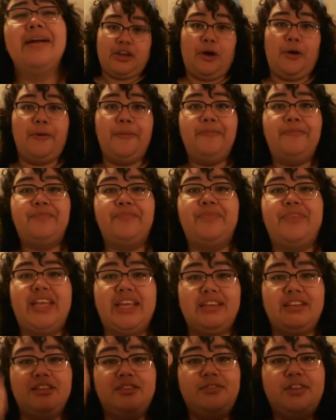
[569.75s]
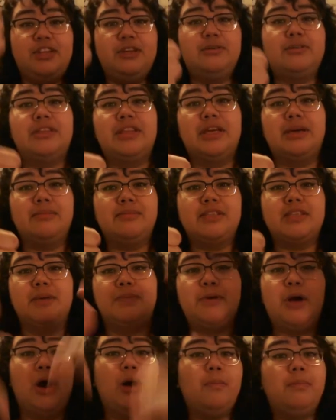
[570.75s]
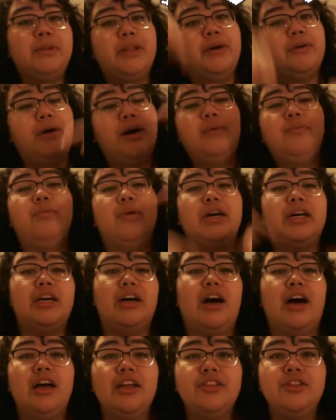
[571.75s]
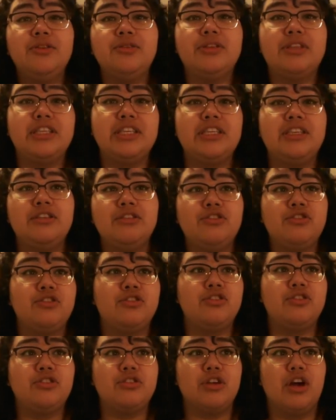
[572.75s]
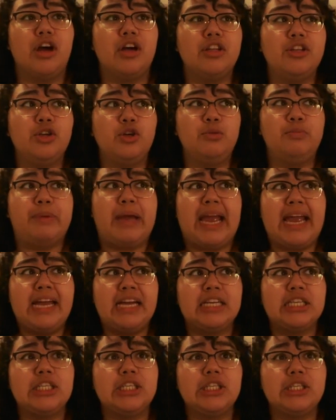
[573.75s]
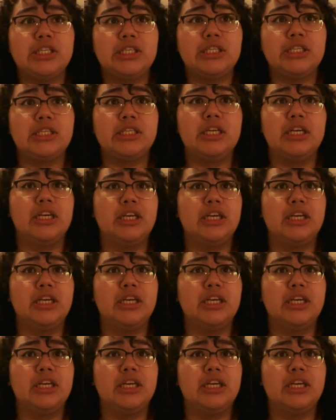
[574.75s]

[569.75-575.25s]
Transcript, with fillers: So, give the video a thumbs up, comment below on what other things, other bands